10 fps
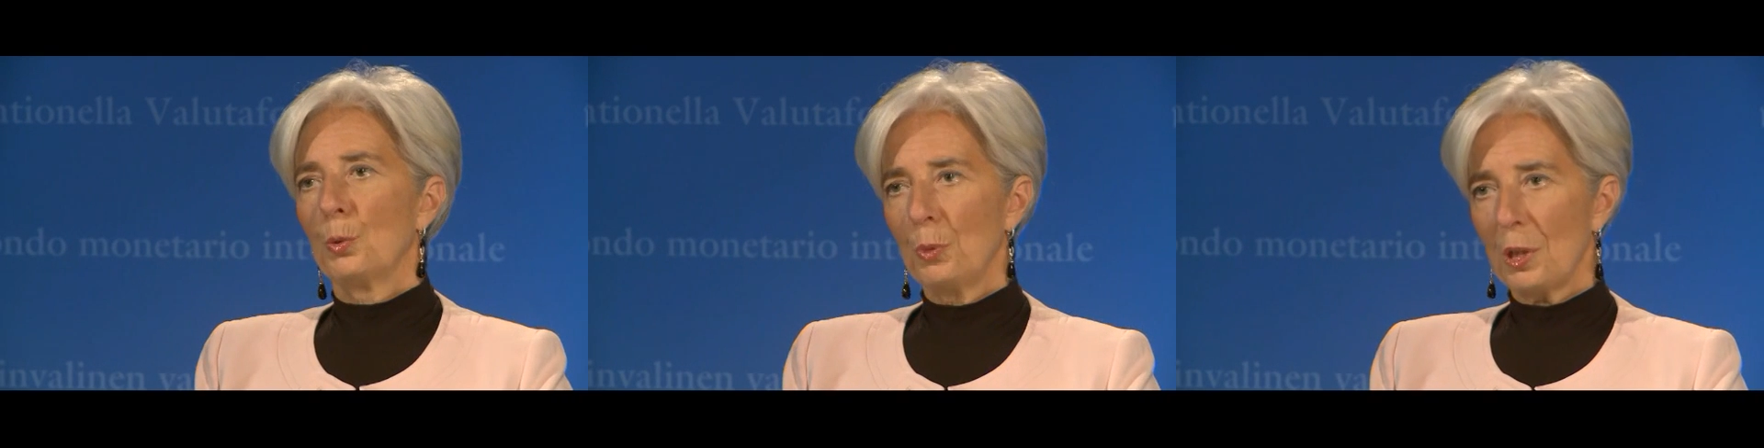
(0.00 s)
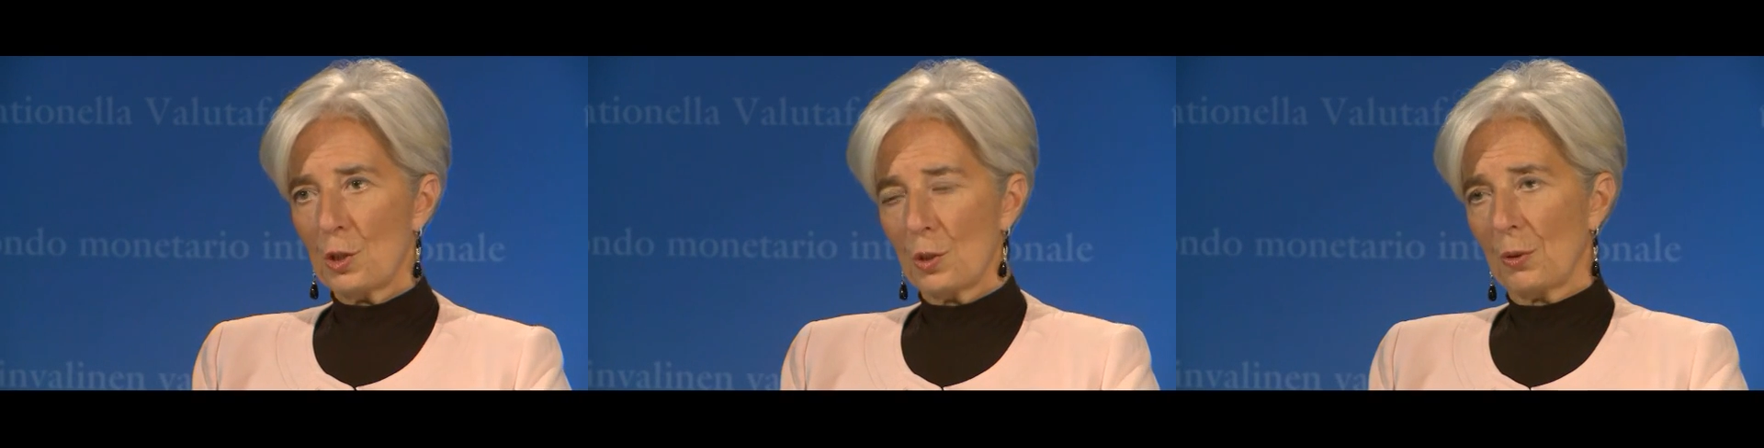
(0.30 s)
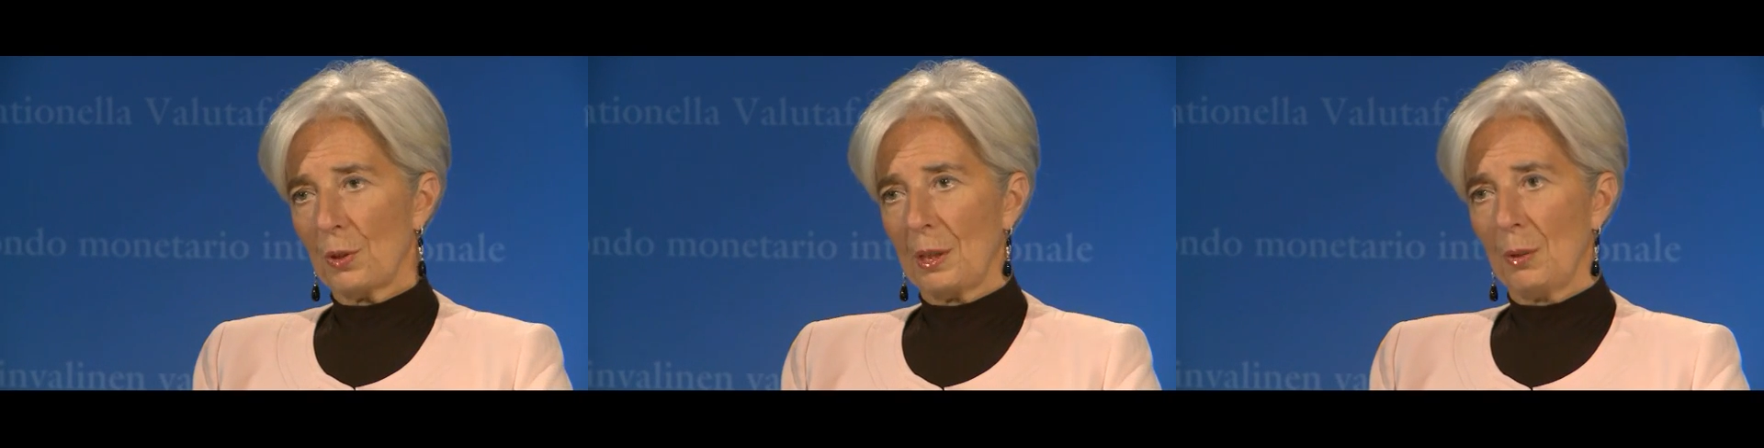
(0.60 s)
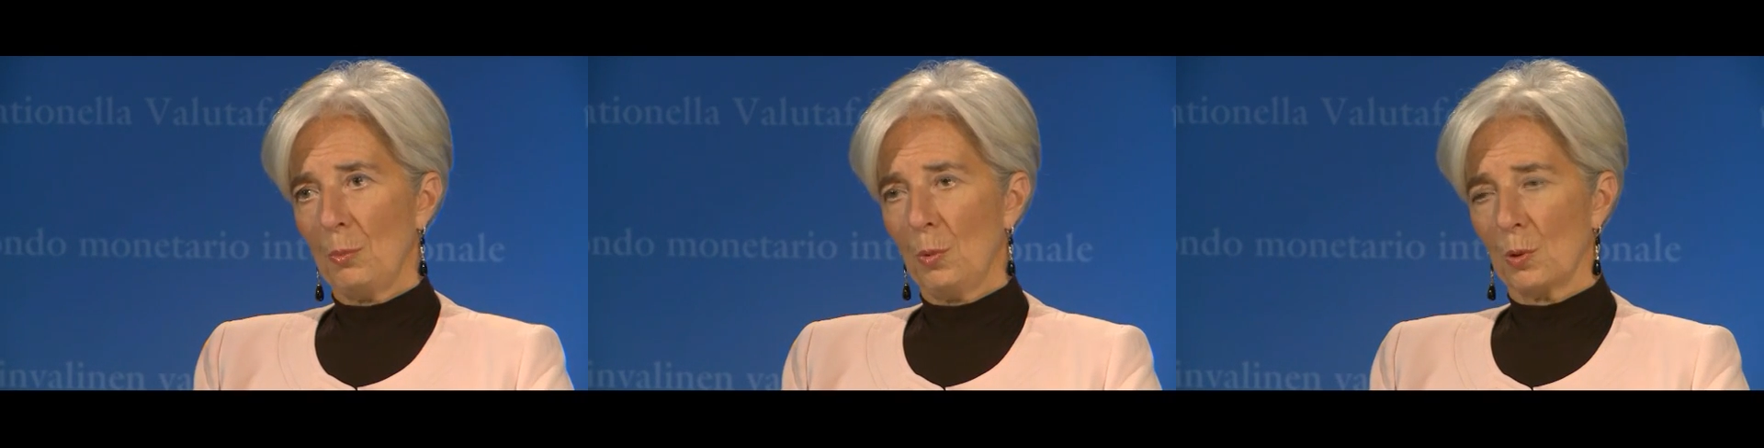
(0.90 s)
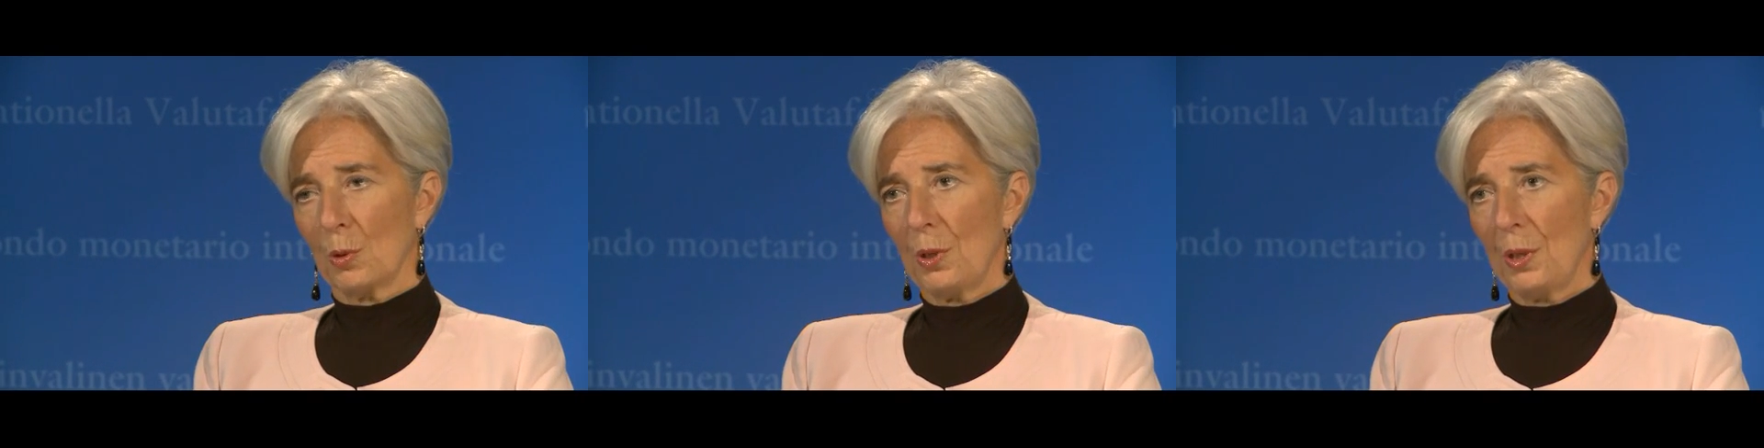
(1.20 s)
regionally
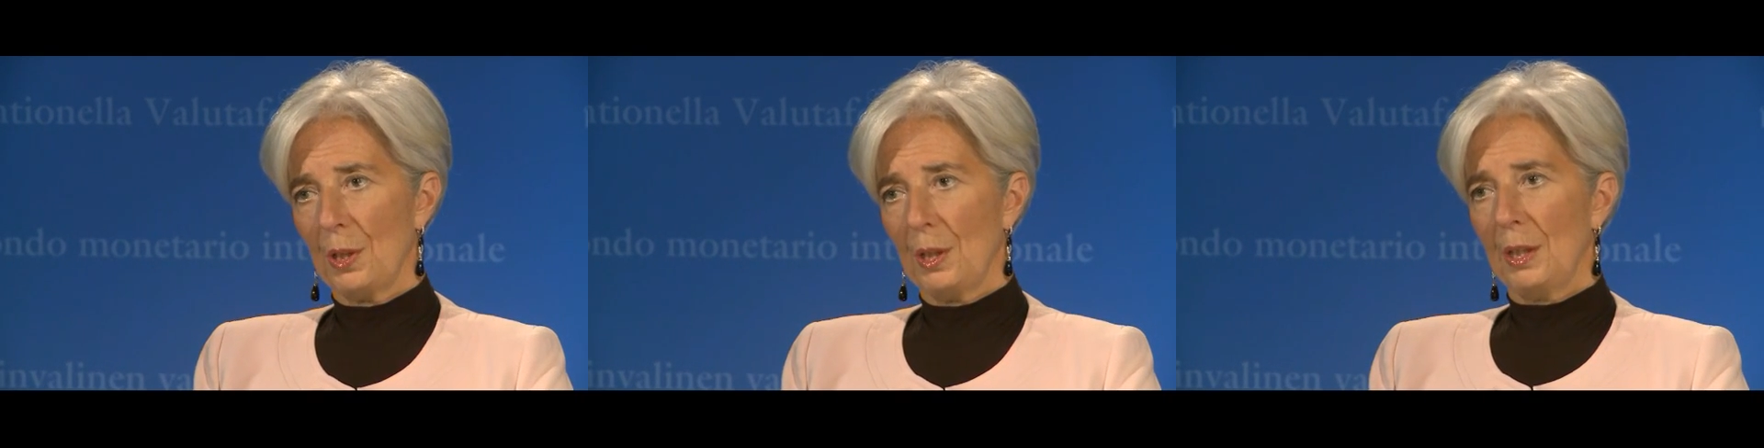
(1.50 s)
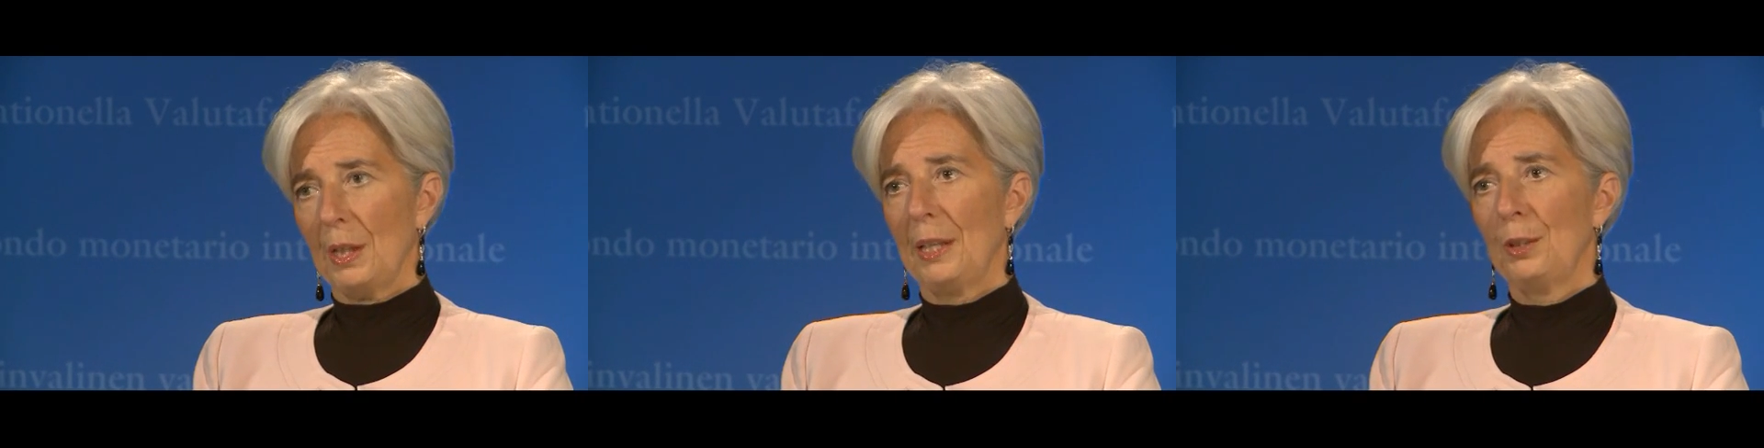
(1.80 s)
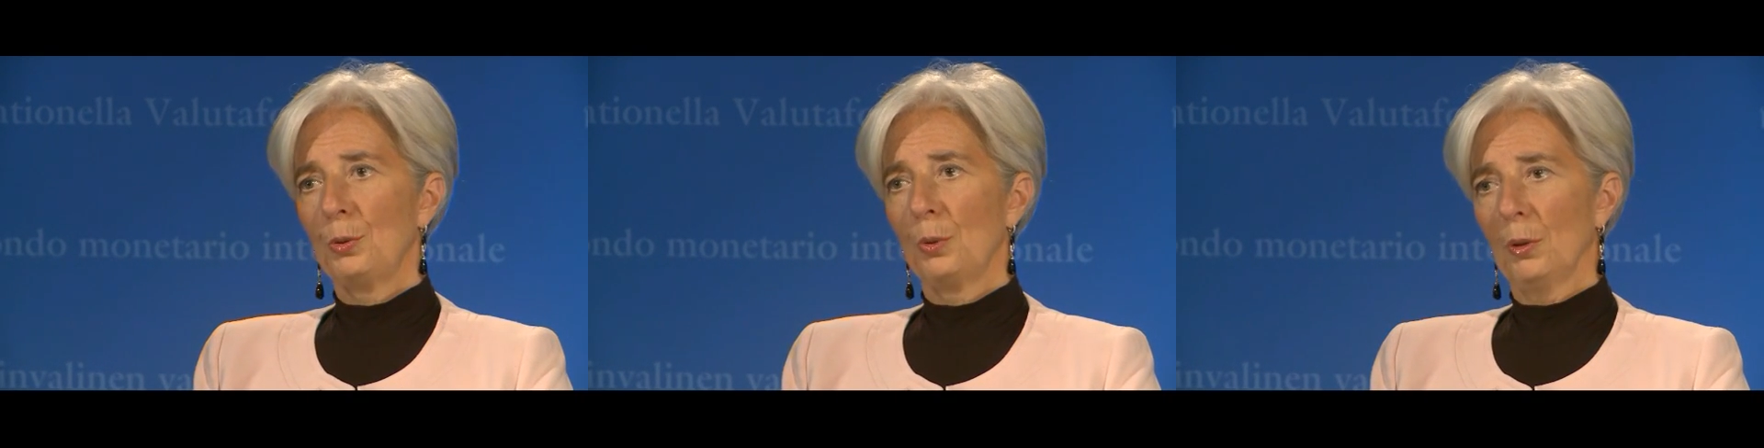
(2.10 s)
more and to